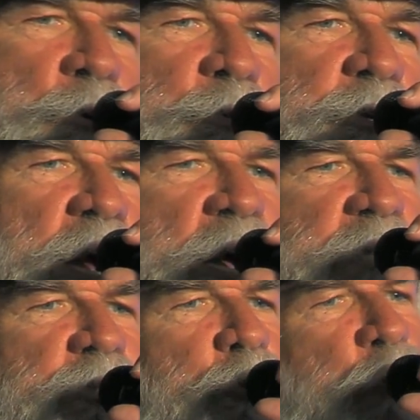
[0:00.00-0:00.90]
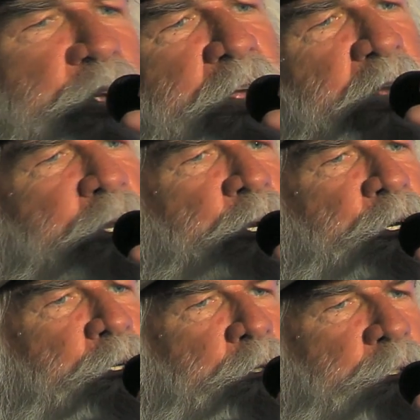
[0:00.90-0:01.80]
on God's green
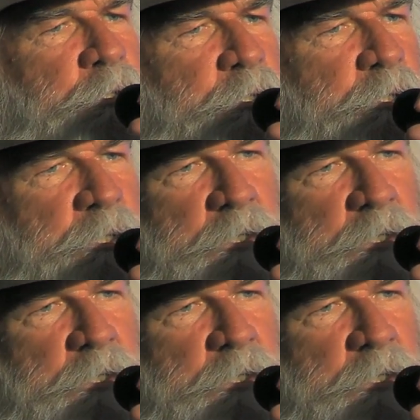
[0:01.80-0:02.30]
earth